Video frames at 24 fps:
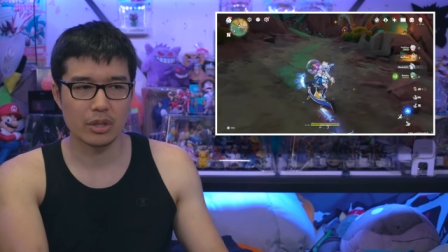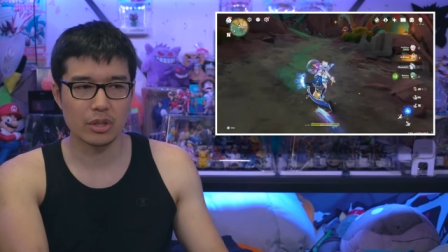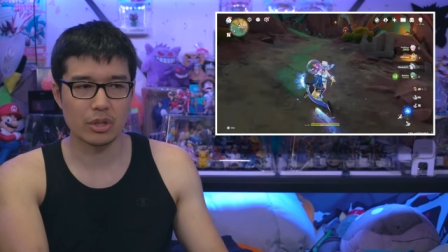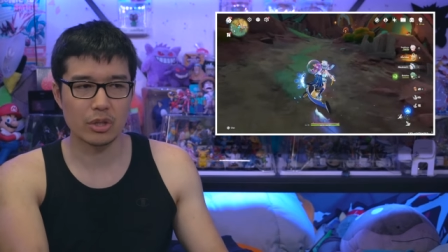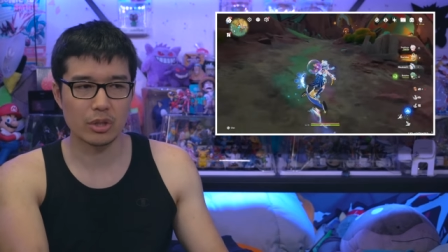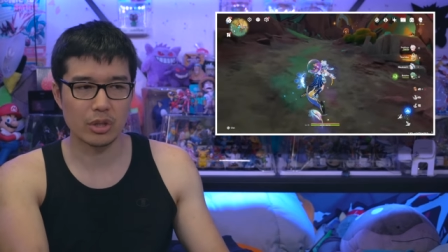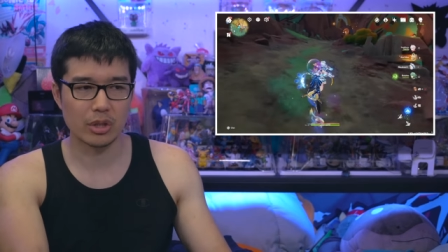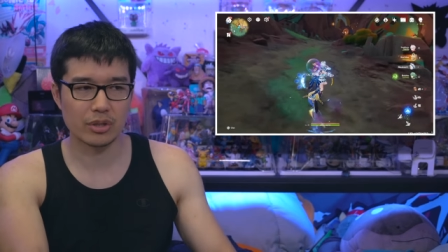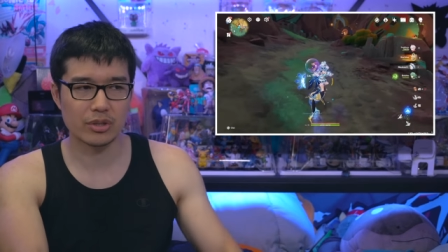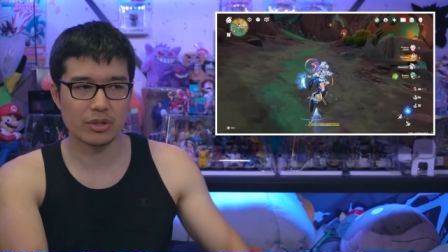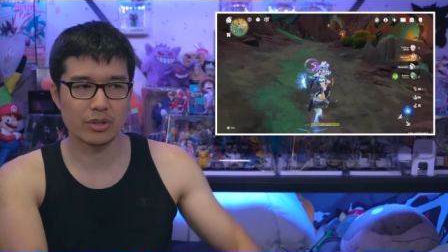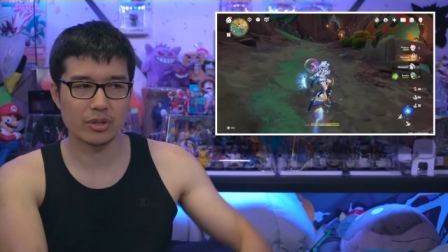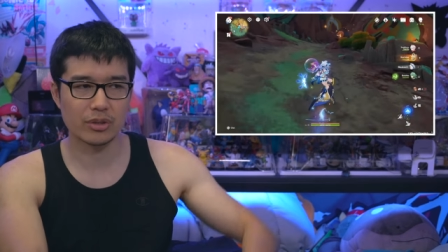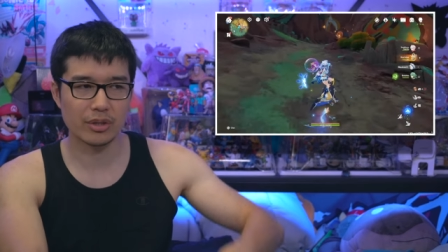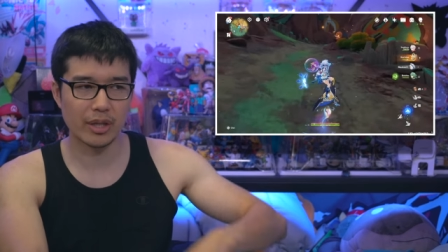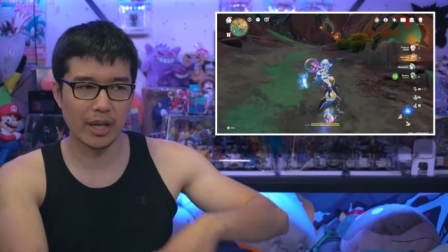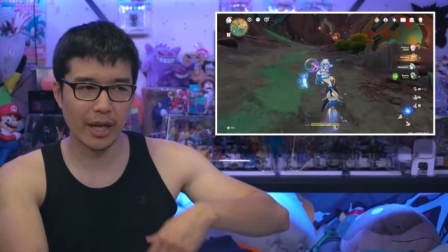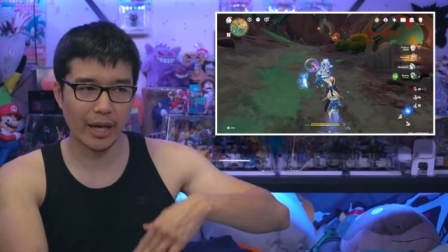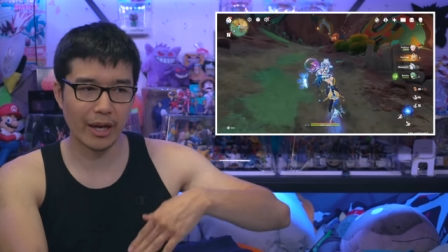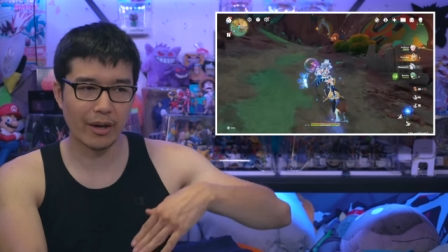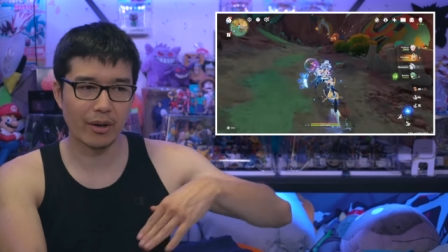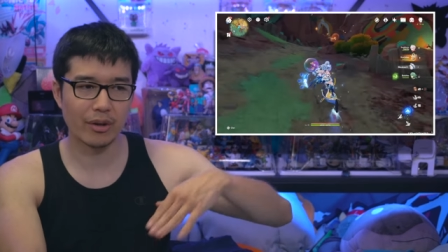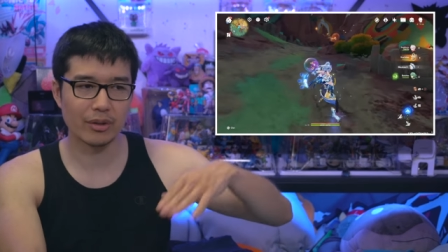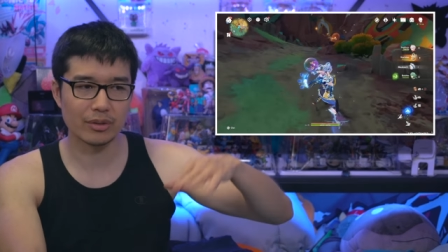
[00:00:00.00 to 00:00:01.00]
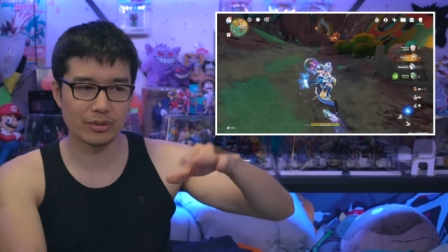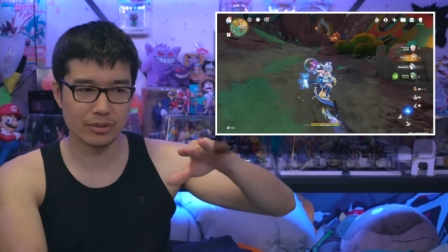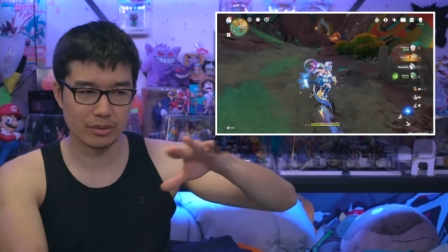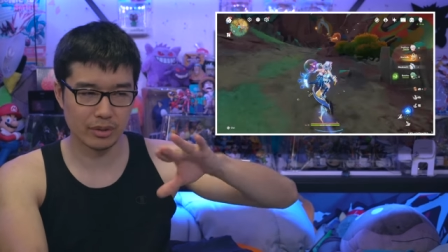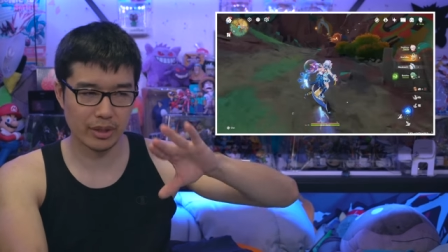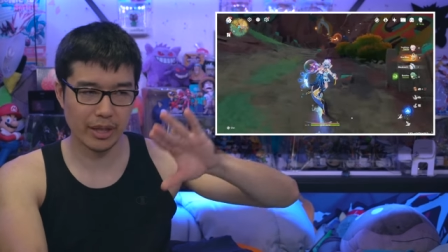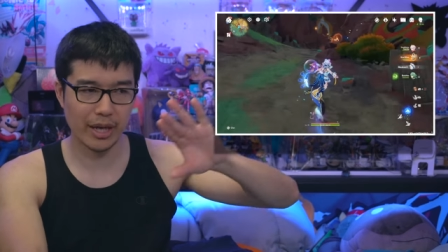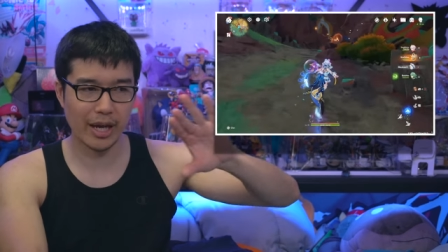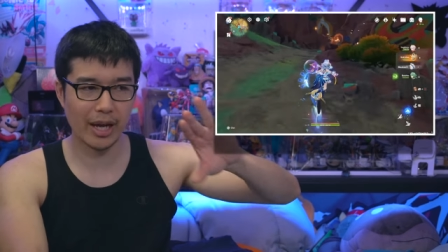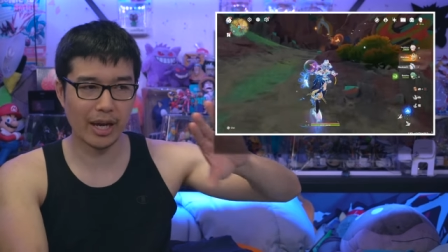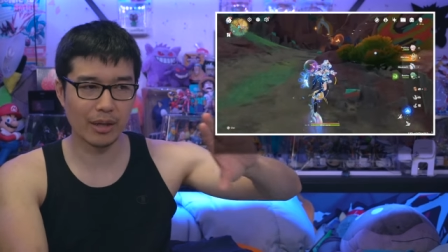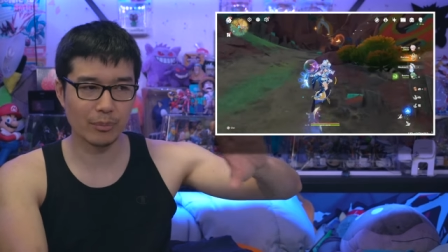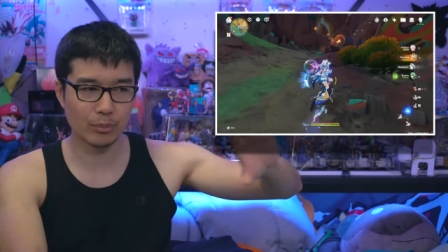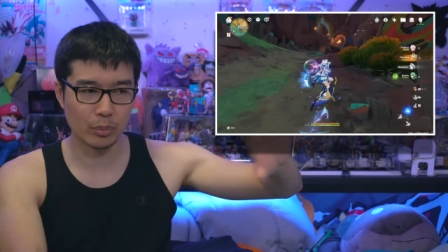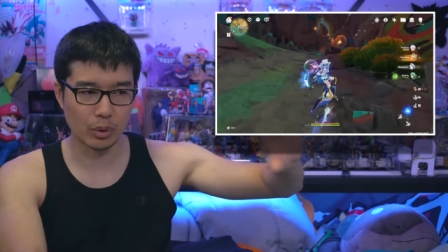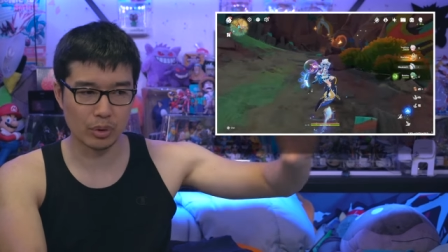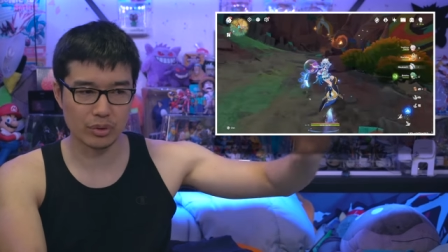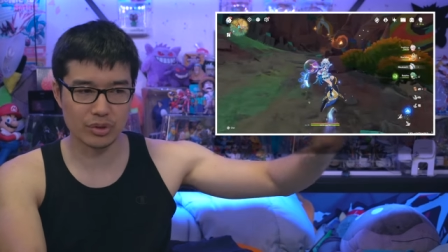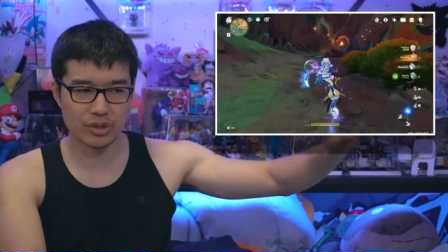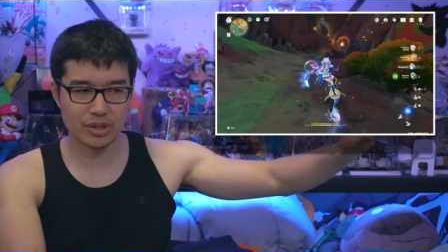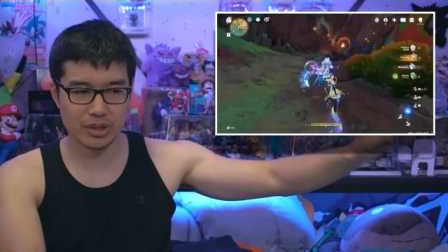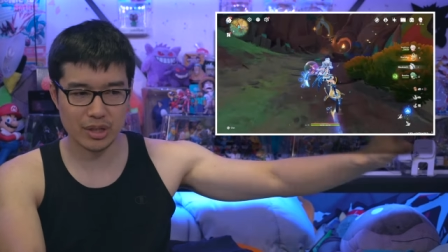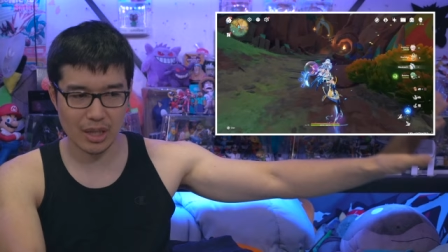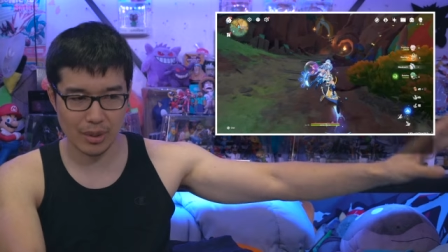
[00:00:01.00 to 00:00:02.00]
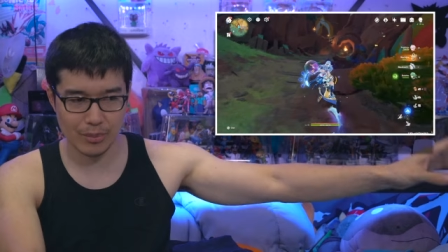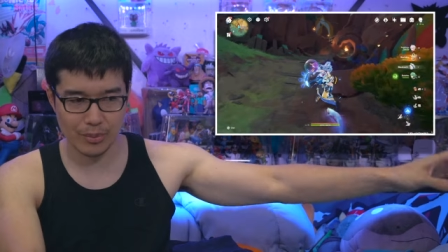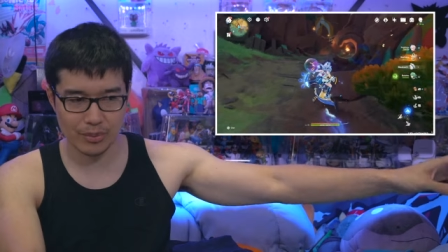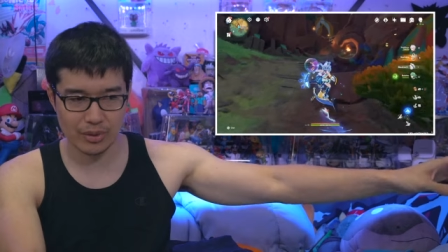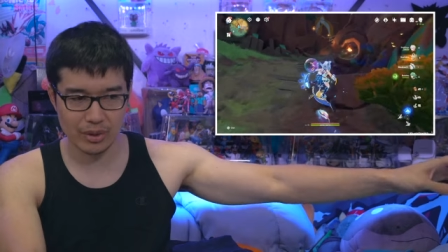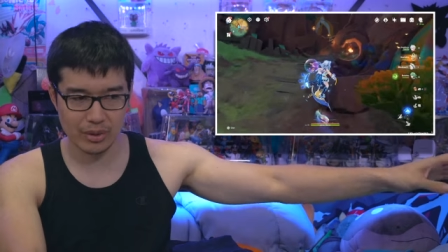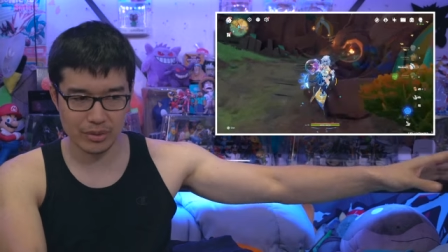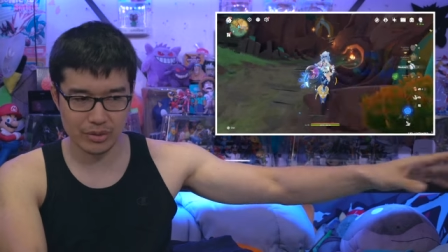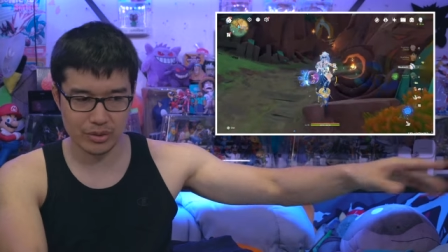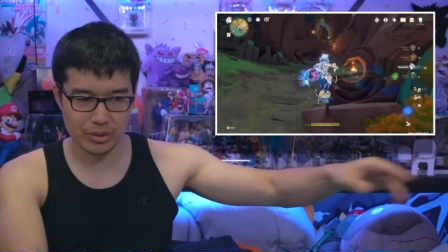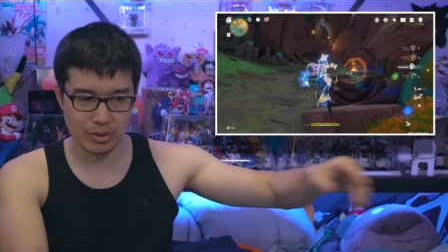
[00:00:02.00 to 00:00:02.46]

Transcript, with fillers: you get to now add more stamina